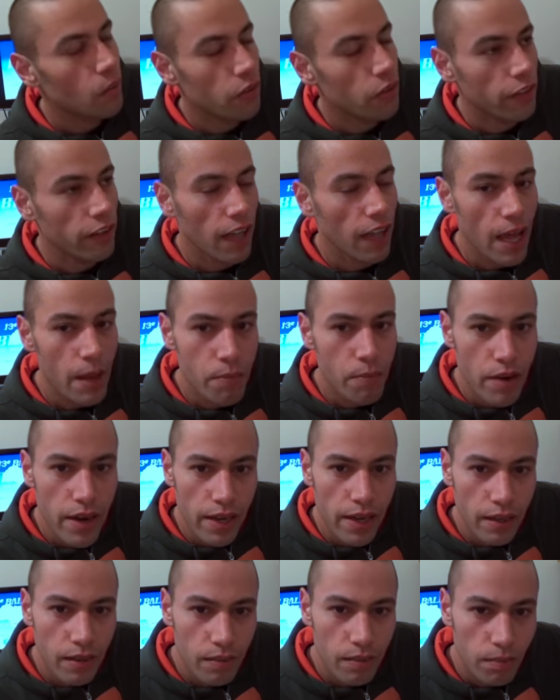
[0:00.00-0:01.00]

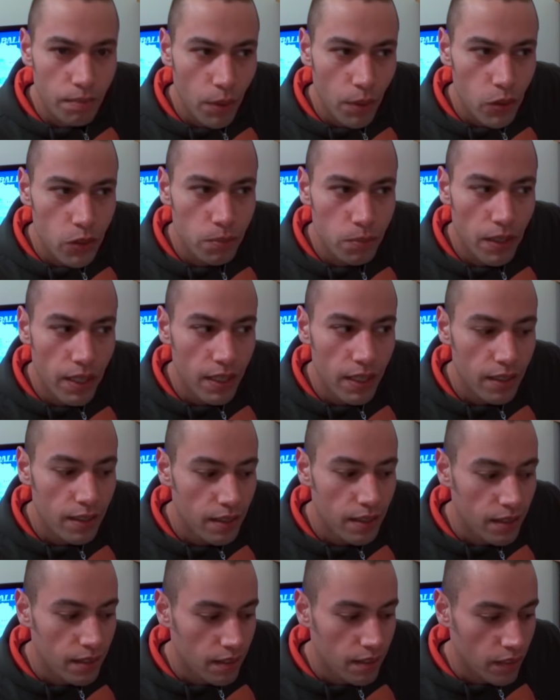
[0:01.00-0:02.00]
Library, possibly.
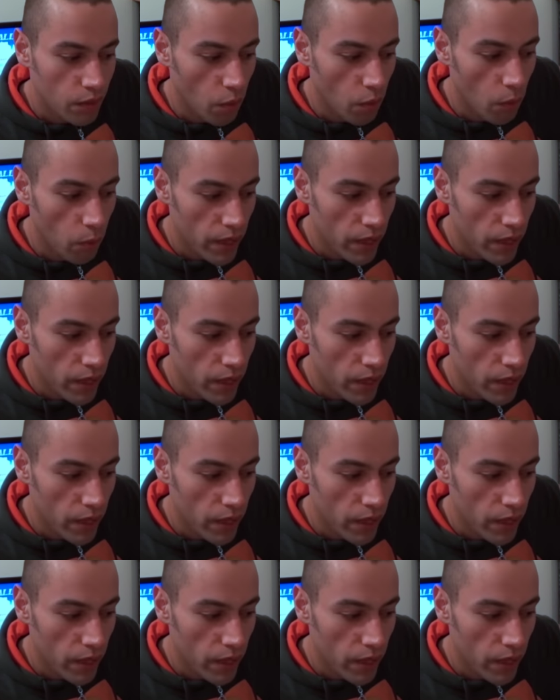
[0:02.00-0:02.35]
The one